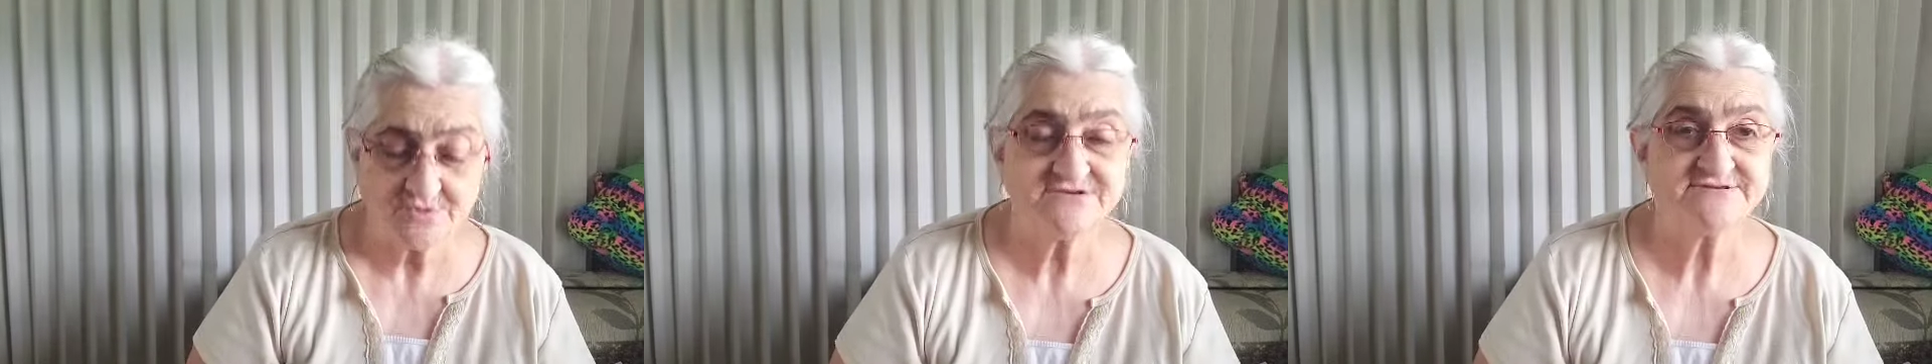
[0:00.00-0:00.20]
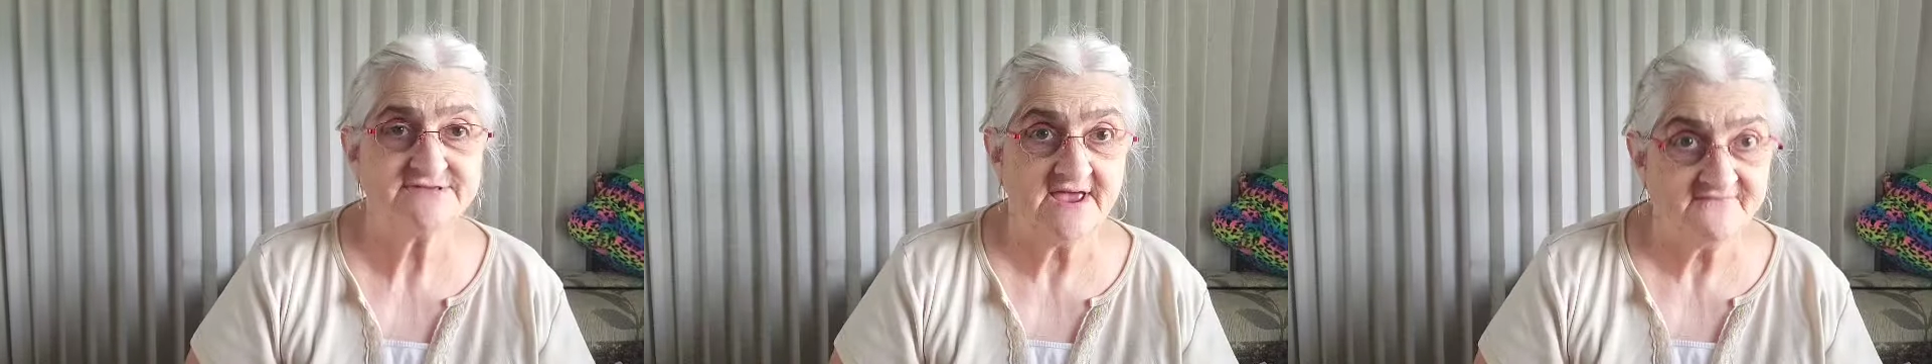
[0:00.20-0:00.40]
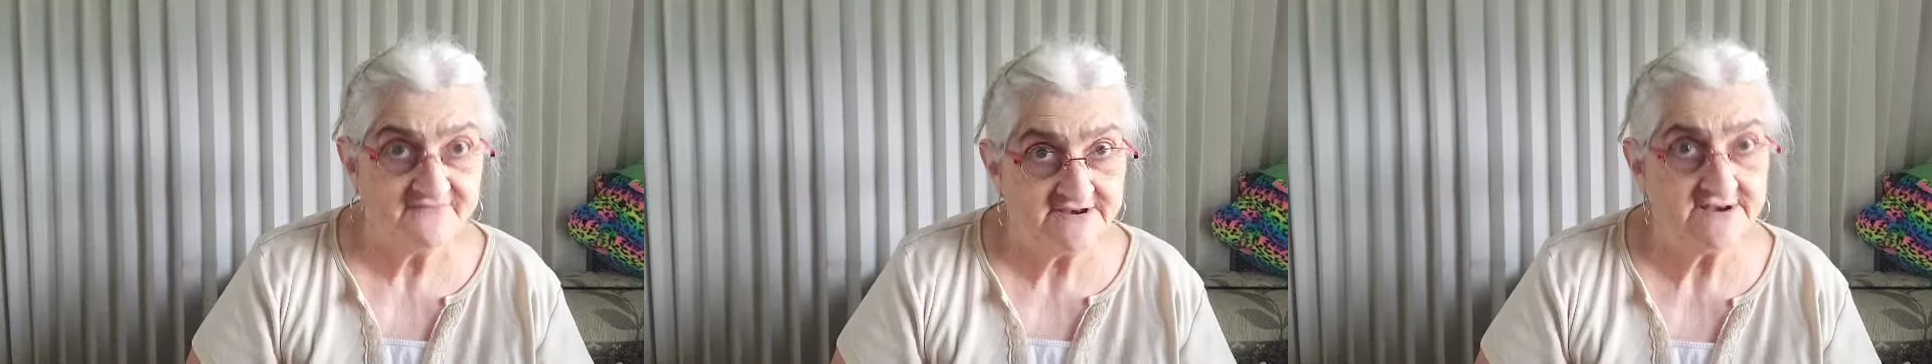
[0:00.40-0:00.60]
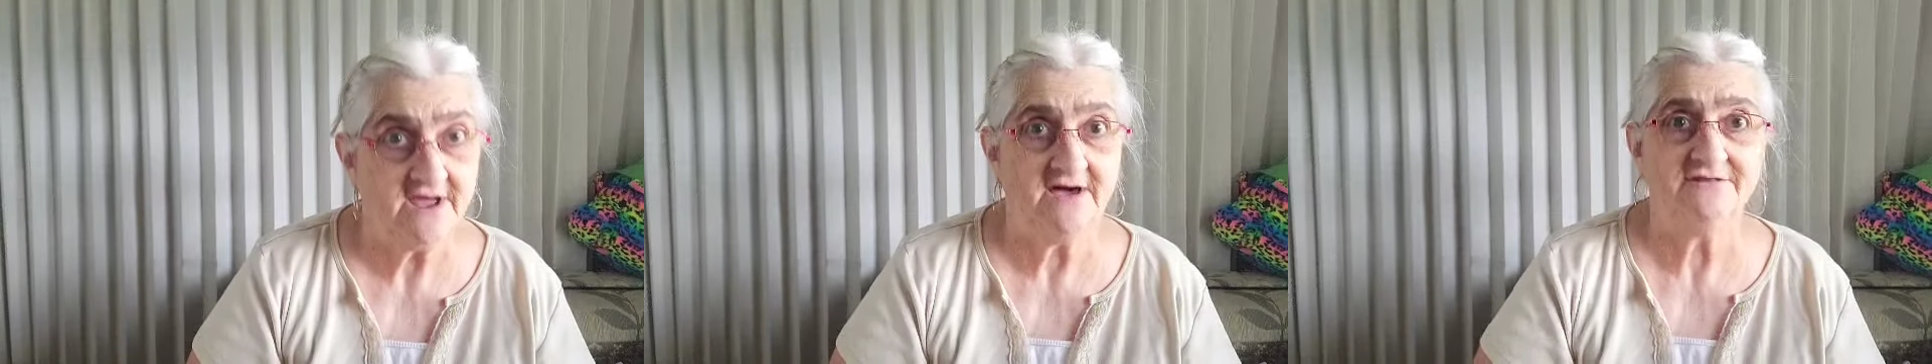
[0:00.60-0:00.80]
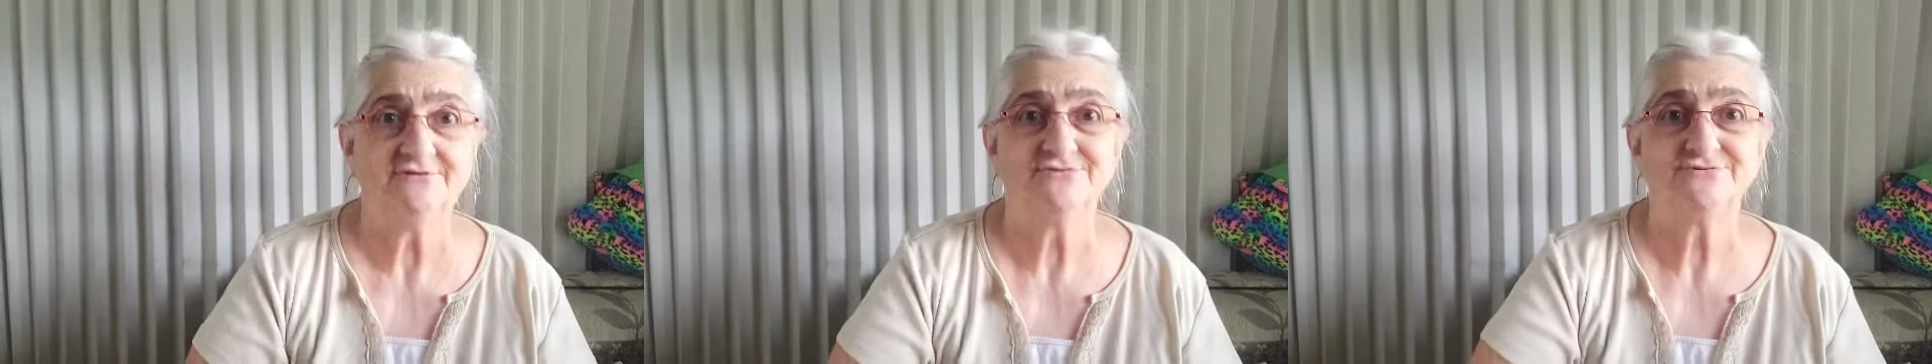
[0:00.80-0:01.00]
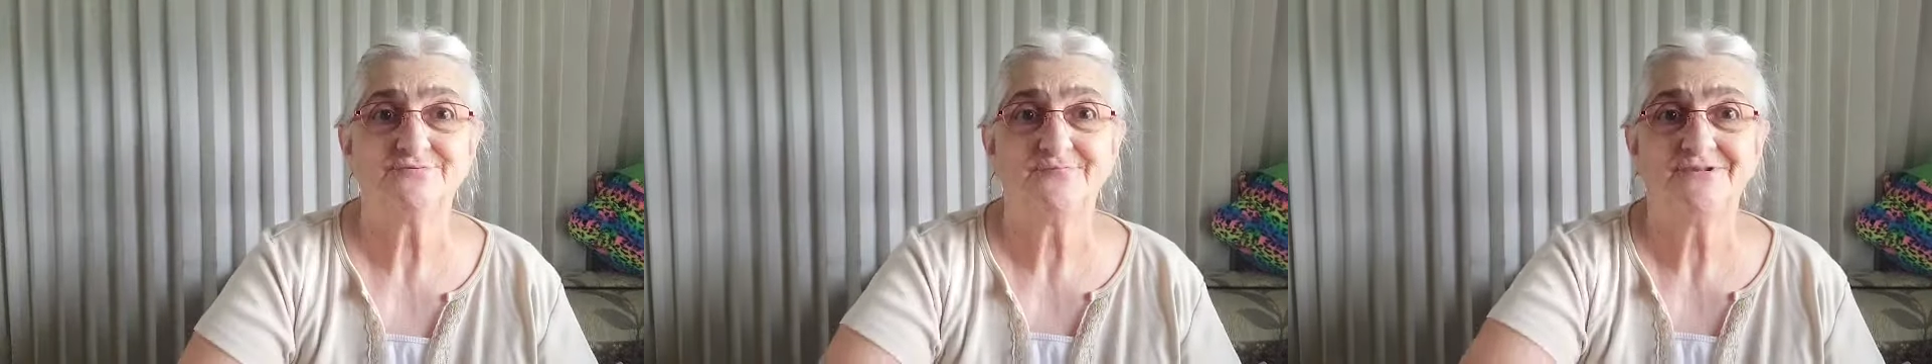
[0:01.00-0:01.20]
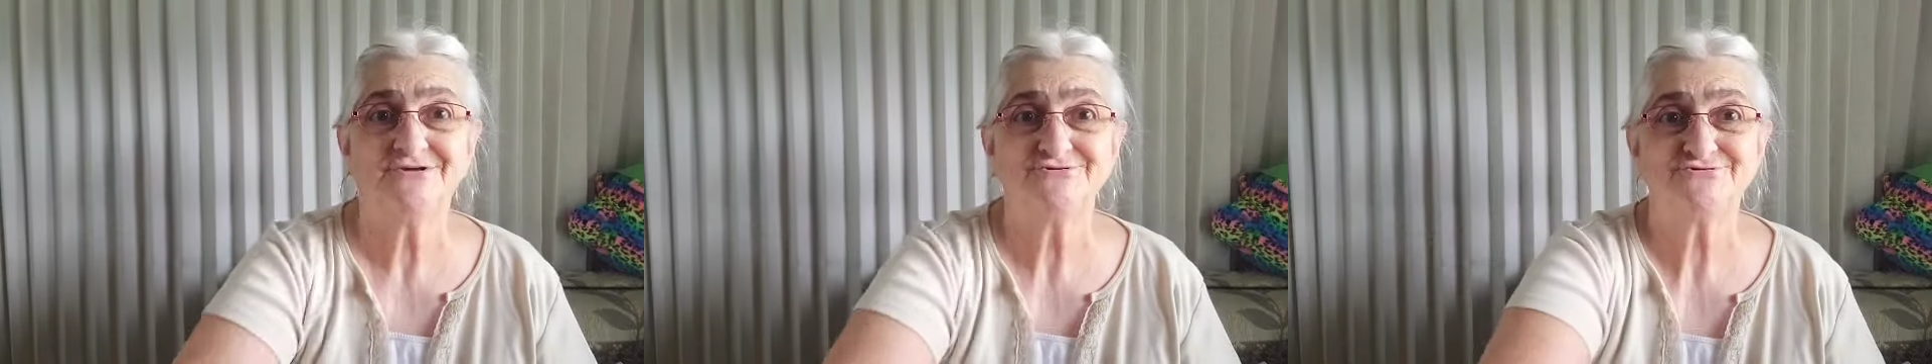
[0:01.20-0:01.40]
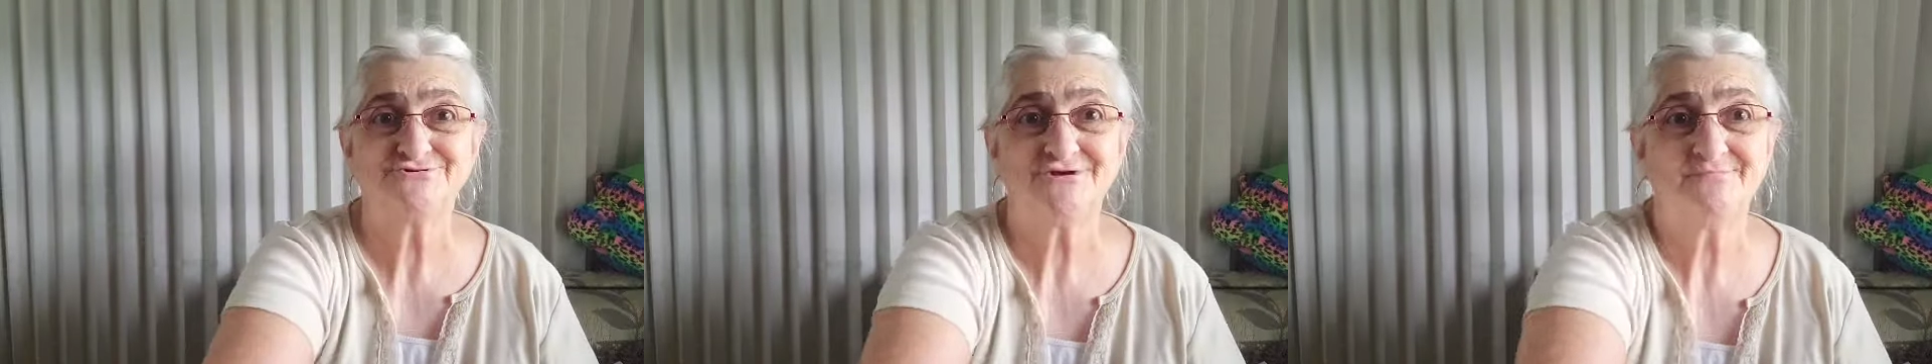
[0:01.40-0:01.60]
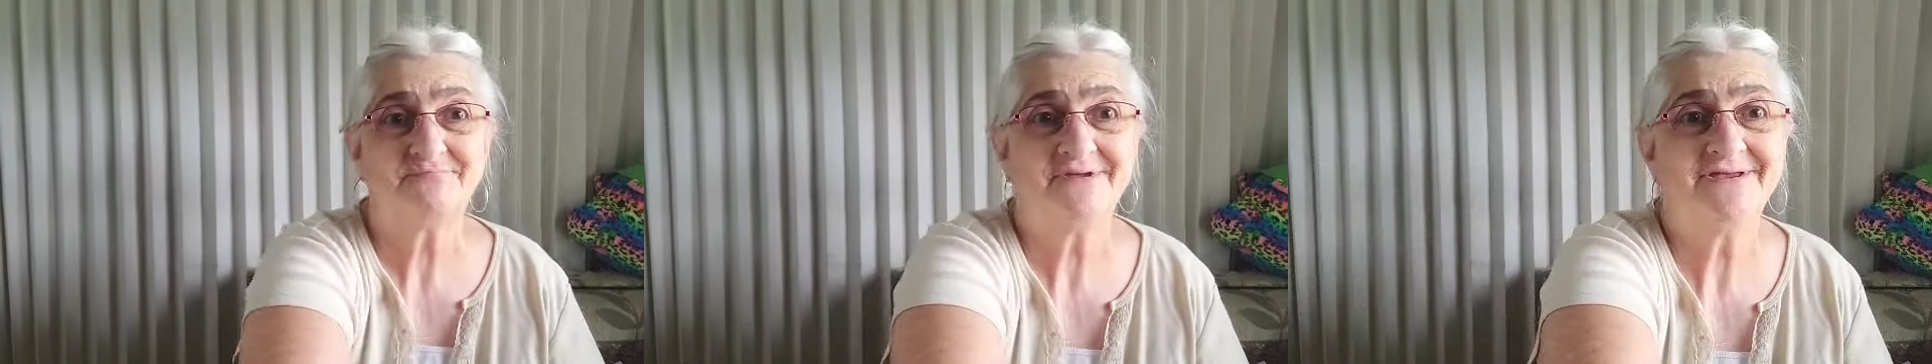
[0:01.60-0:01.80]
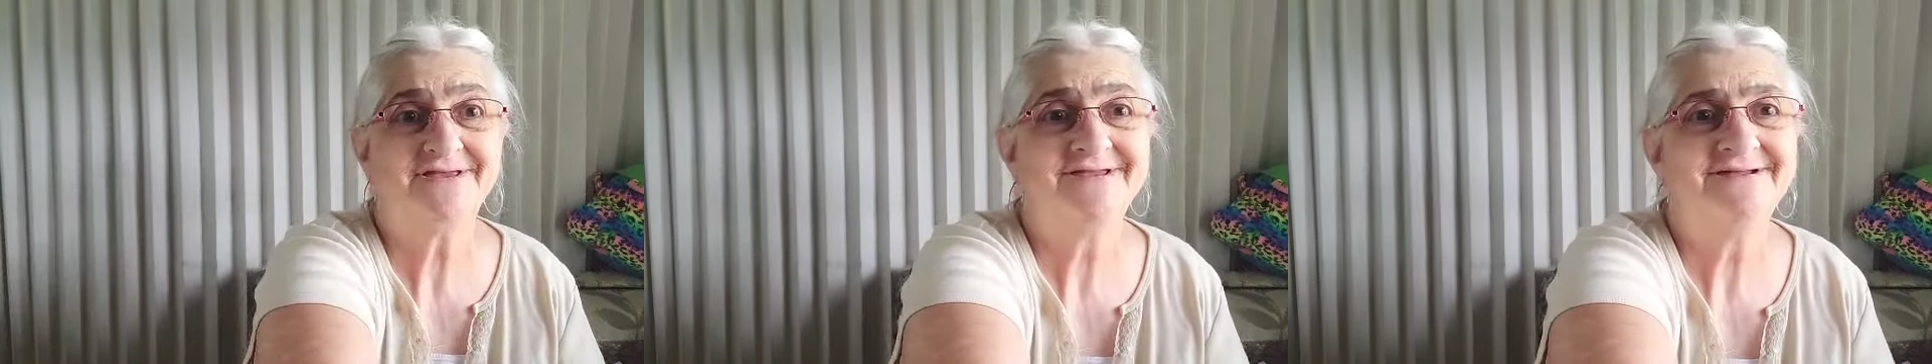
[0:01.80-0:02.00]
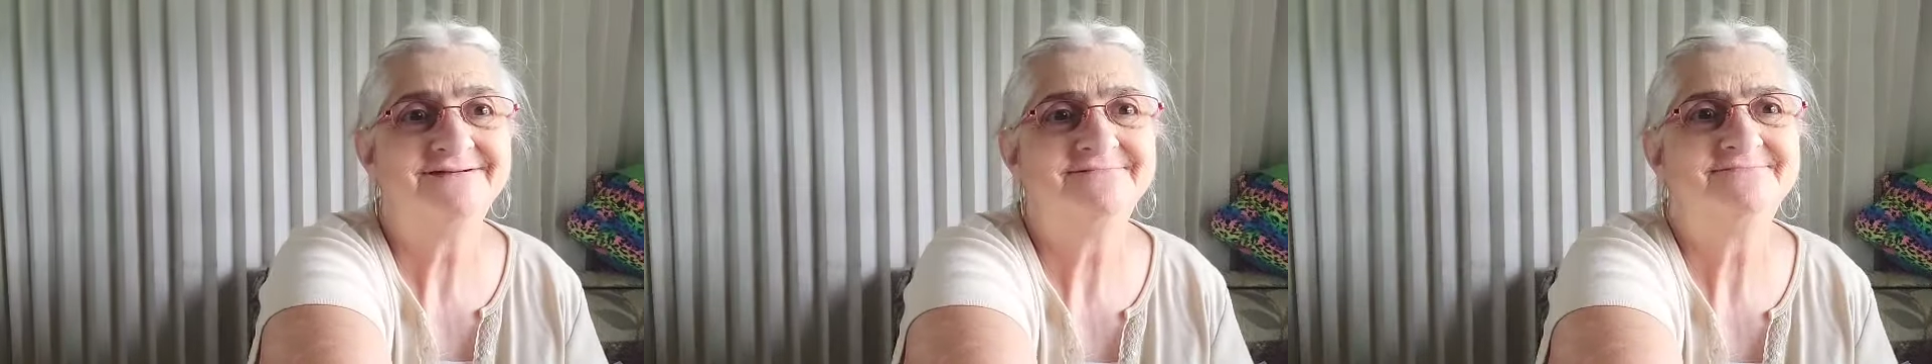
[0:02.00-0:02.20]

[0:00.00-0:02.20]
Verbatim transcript: $7 plus shipping.